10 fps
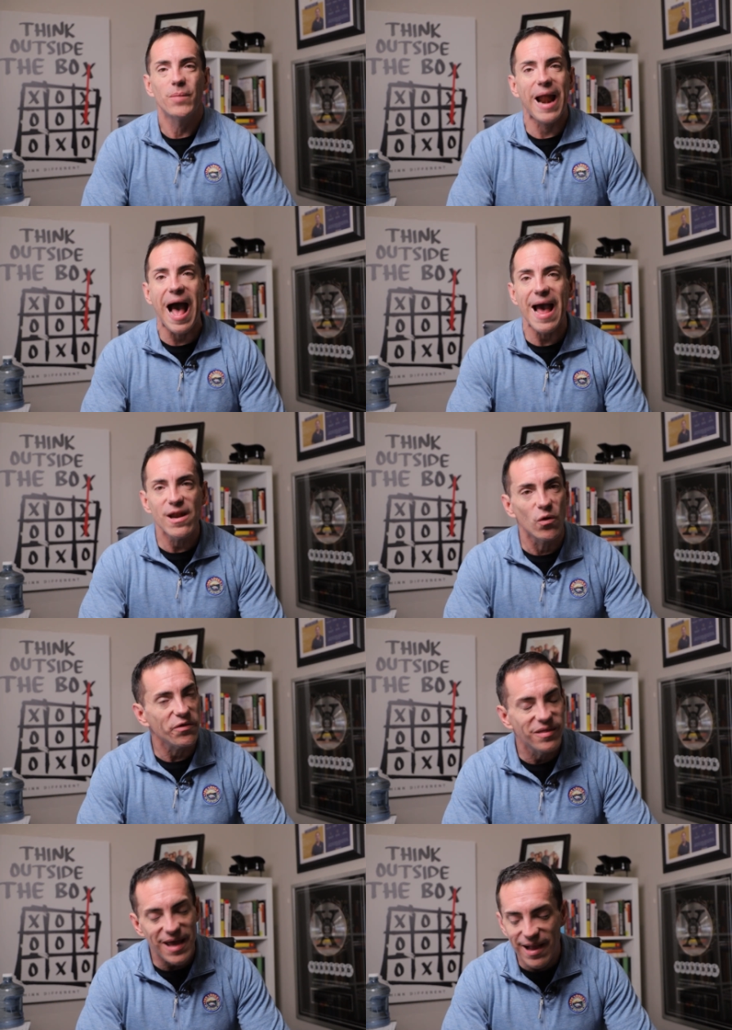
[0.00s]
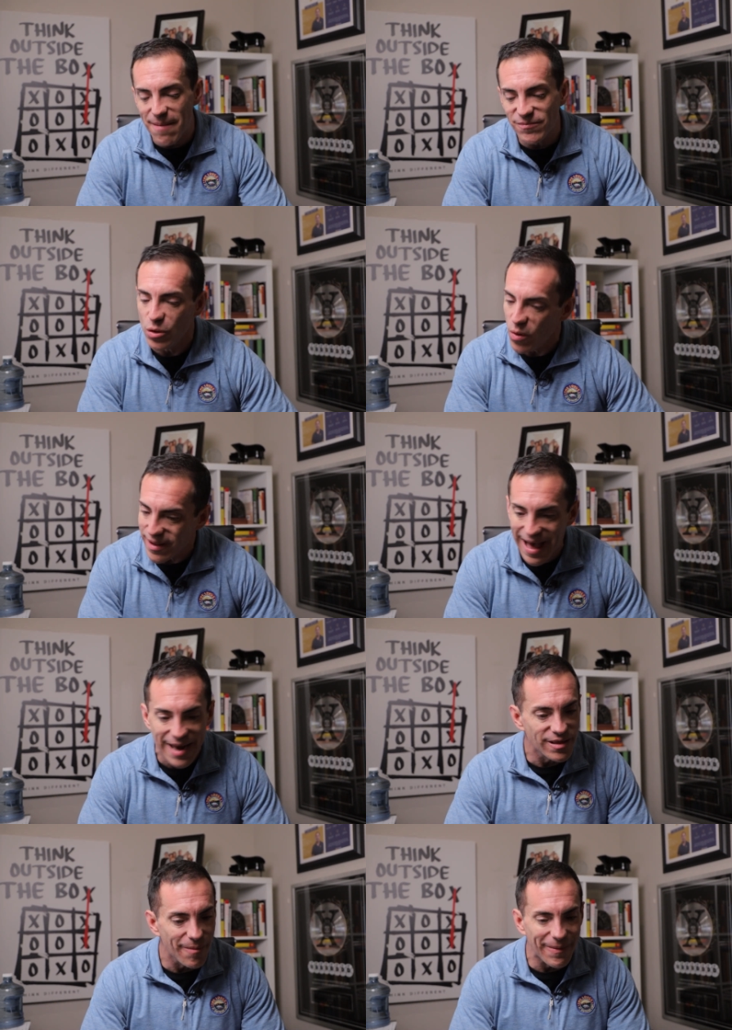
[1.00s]
But I don't think I'm doing
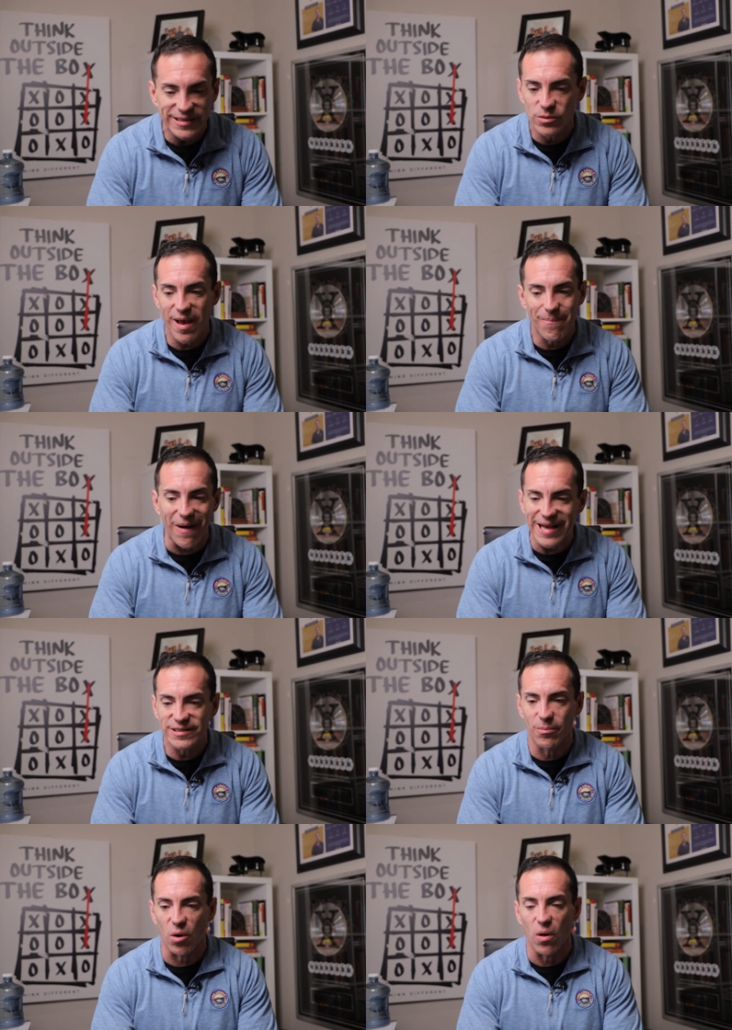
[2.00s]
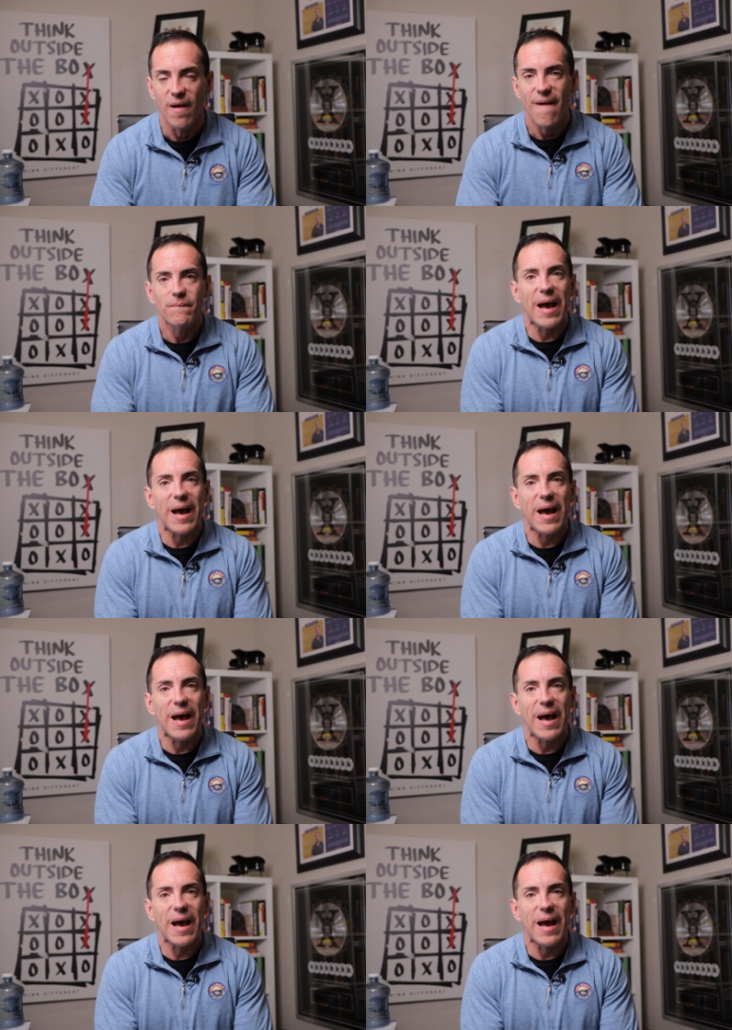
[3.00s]
that in the best way possible